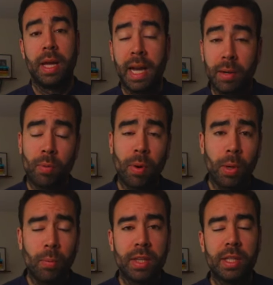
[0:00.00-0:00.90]
And the
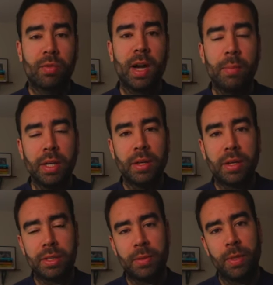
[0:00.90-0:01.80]
problem with describing your
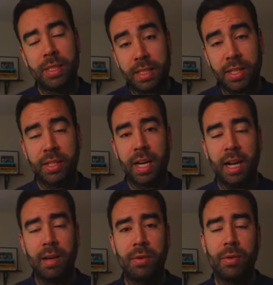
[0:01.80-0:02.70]
customers at such a high
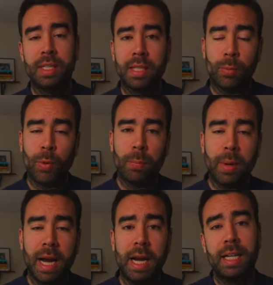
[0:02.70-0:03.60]
level is that one
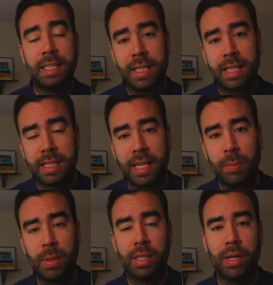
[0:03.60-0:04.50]
buyer is not the
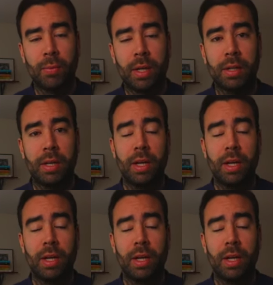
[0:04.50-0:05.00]
same as the other one.